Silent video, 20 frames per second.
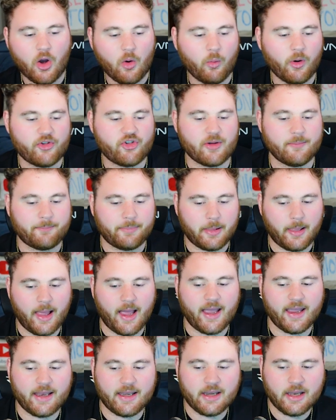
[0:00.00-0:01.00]
which
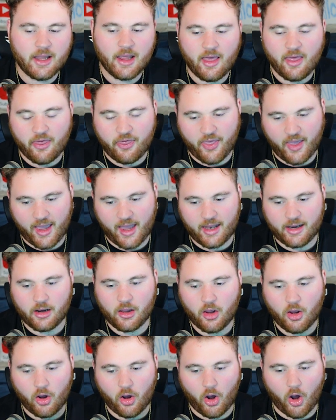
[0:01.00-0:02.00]
implying that
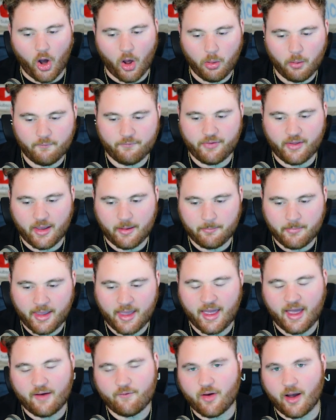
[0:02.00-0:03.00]
all of them
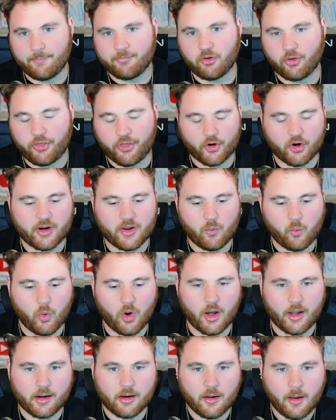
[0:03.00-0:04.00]
have up to
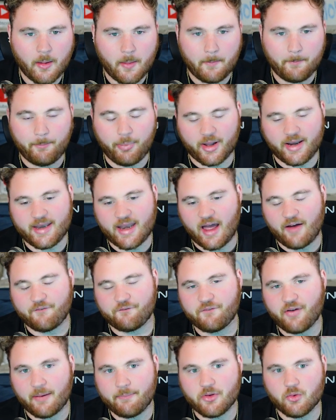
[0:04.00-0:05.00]
31, but not
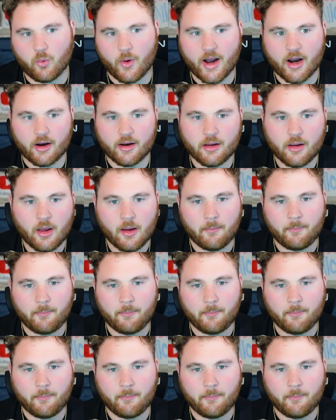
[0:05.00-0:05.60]
February.